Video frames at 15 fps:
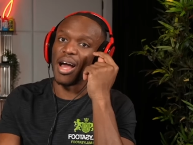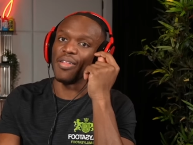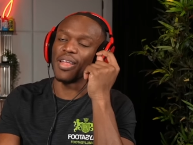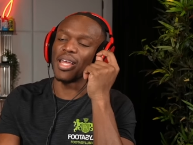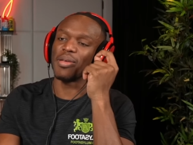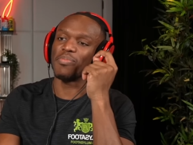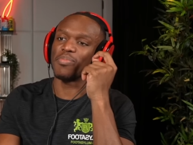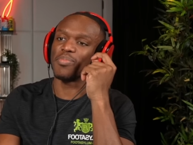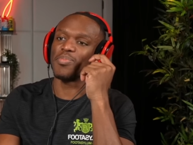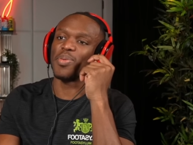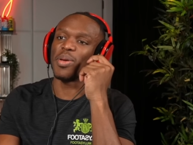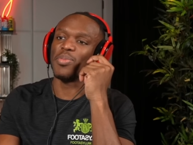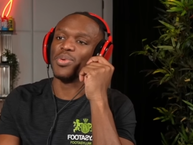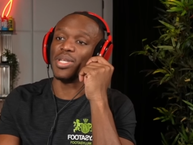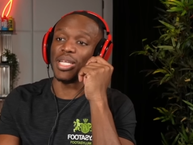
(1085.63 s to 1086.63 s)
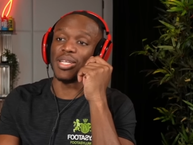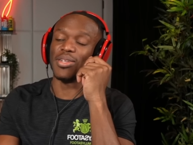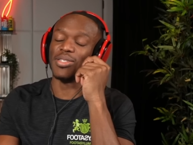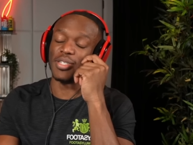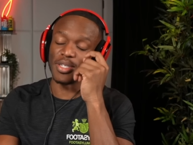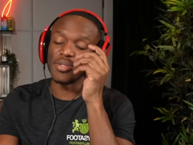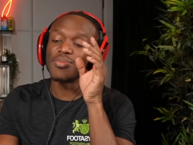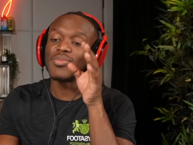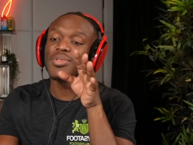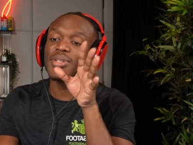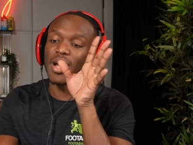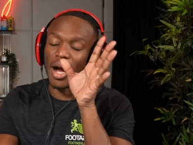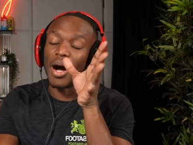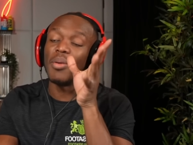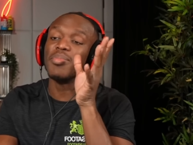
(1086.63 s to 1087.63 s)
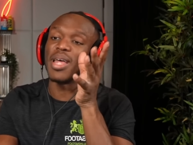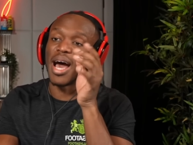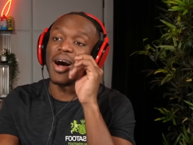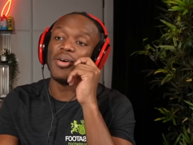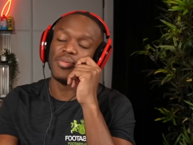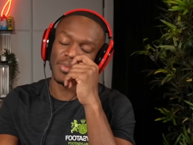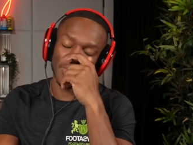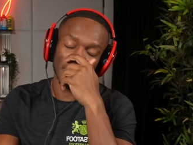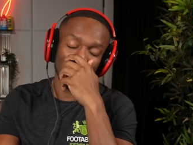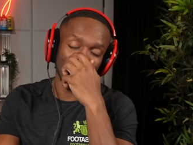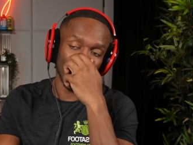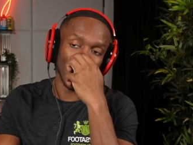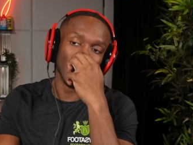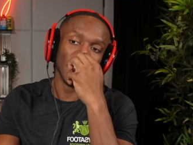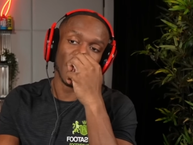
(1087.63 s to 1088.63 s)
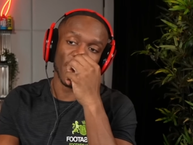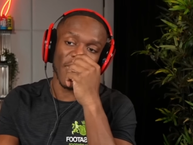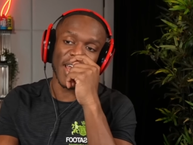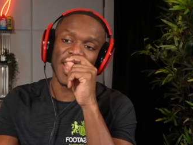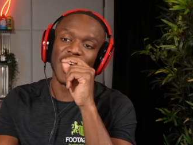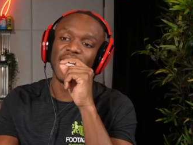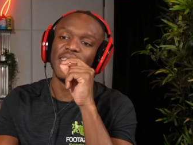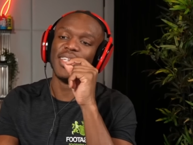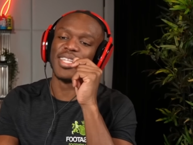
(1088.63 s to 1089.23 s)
think people need to just calm down on the Reddit.